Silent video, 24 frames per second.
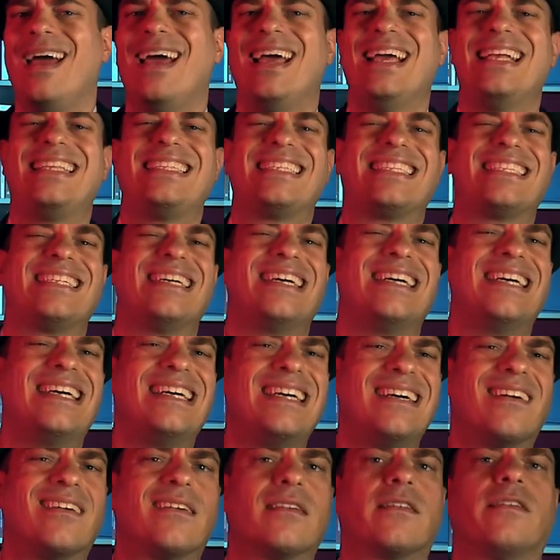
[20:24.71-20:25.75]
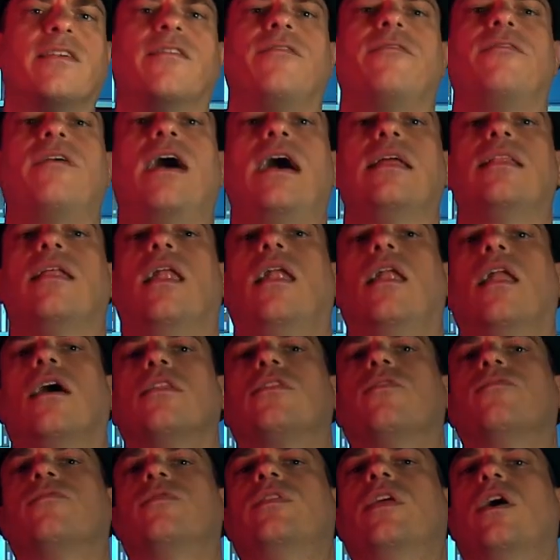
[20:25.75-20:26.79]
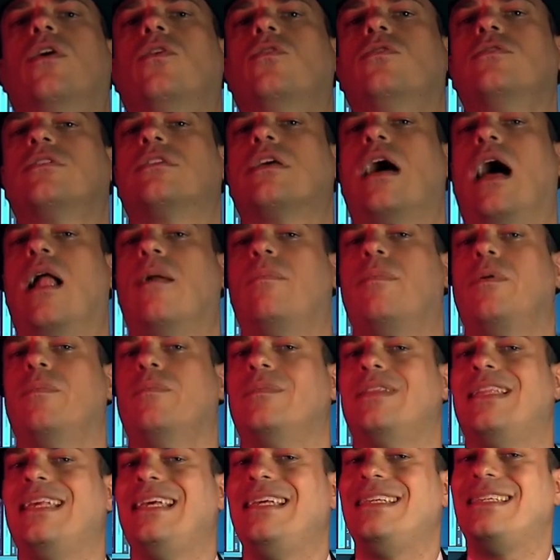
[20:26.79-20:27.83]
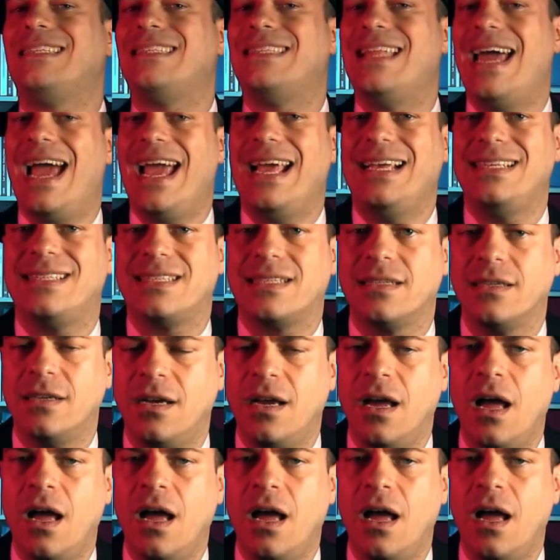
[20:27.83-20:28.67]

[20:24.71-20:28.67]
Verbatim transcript: It's hard to find a lot of those albums these days.